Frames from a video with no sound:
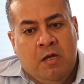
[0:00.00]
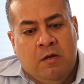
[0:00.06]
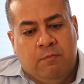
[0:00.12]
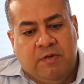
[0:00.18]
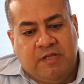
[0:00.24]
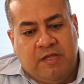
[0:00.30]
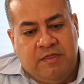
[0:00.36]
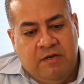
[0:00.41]

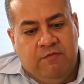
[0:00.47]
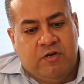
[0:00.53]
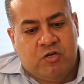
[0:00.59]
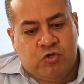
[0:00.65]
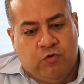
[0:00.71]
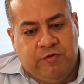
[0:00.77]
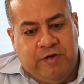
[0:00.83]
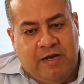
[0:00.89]
But I think
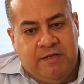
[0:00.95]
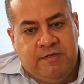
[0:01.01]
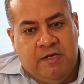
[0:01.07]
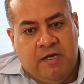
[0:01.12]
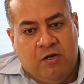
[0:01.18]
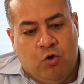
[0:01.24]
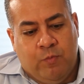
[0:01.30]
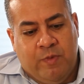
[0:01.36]
virtual
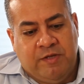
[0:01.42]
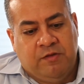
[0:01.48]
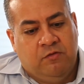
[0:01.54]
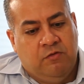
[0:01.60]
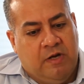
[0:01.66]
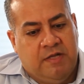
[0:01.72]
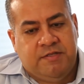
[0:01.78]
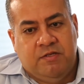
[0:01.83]
reality and augmented
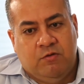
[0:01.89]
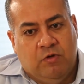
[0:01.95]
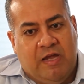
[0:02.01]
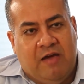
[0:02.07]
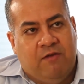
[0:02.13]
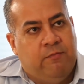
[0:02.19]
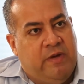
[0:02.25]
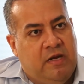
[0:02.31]
reality will
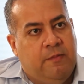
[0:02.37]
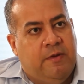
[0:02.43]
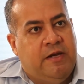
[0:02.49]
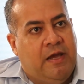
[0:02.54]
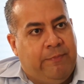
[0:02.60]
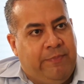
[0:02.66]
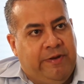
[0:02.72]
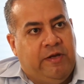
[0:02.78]
have many,
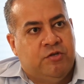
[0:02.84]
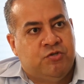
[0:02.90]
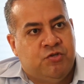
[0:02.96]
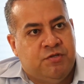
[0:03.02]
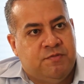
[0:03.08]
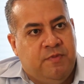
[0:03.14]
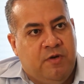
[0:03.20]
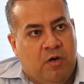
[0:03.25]
many
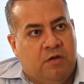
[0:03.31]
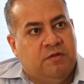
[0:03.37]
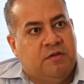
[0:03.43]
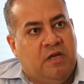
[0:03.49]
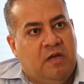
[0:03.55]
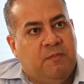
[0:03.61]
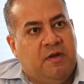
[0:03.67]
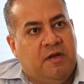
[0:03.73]
applications
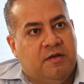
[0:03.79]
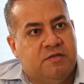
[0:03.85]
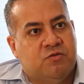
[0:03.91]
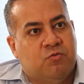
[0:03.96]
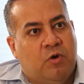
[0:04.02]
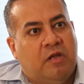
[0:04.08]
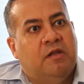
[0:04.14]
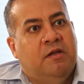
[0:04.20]
beyond gaming as
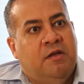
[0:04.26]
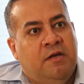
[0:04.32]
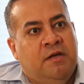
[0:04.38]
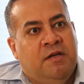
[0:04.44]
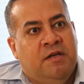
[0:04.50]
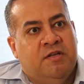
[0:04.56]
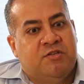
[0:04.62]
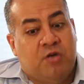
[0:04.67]
well.
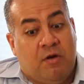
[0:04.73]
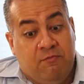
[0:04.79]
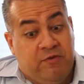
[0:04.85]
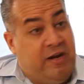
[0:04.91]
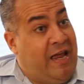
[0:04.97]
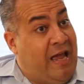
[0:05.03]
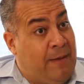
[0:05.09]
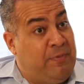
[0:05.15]
So I'm
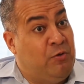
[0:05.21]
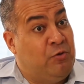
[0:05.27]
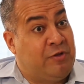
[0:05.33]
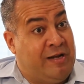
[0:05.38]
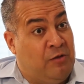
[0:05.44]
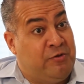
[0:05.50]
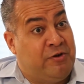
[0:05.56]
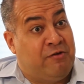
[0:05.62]
very happy with
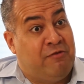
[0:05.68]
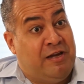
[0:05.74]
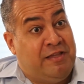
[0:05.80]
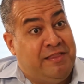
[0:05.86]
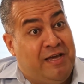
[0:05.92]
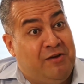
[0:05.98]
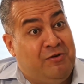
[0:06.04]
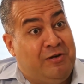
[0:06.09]
Cloudera
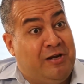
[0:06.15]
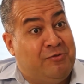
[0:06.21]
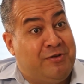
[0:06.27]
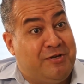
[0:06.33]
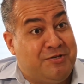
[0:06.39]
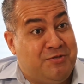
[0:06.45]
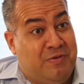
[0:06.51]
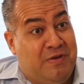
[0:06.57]
right now.
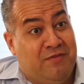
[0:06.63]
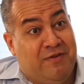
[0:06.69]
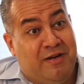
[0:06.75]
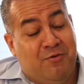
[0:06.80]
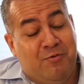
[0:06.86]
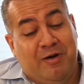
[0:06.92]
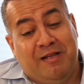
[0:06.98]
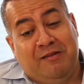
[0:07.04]
Cloudera is doing
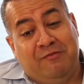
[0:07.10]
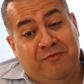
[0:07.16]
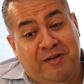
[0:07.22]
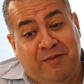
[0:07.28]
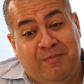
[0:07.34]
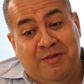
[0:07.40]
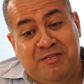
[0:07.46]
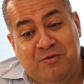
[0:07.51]
very well,
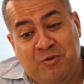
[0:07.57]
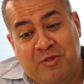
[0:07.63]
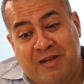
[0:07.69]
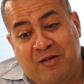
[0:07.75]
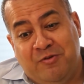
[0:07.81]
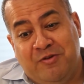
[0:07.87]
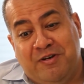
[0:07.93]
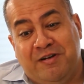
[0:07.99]
very busy with
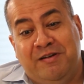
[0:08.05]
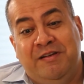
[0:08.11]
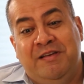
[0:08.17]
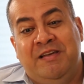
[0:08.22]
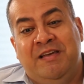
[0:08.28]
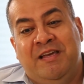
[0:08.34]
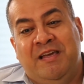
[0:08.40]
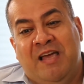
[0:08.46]
Cloudera.
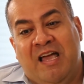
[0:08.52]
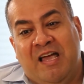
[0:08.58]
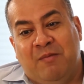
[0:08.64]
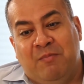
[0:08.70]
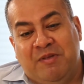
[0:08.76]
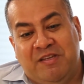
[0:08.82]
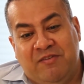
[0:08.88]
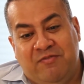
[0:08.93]

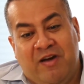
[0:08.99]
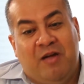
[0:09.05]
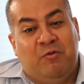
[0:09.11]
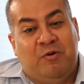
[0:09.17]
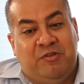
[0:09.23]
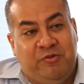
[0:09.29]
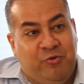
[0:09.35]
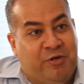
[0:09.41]
But if I
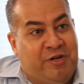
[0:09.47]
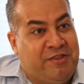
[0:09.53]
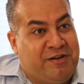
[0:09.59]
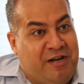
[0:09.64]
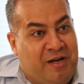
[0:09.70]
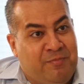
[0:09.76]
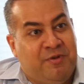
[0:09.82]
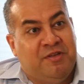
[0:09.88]
were to do another
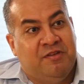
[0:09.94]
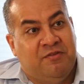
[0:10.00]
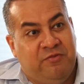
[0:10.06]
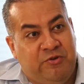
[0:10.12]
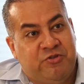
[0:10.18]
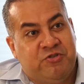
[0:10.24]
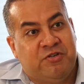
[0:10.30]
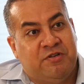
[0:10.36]
company in the
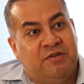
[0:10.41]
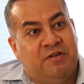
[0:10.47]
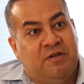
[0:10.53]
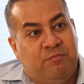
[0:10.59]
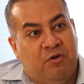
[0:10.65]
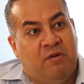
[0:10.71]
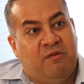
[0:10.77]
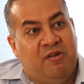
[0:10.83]
future,
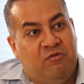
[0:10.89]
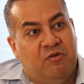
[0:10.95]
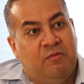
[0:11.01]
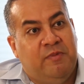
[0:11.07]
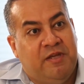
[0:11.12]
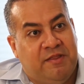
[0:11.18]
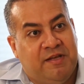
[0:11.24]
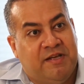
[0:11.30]
it probably will
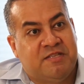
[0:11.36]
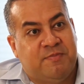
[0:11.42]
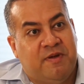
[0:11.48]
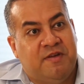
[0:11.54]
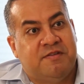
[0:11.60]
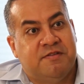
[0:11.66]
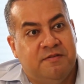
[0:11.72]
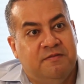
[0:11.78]
be in that
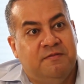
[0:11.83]
space.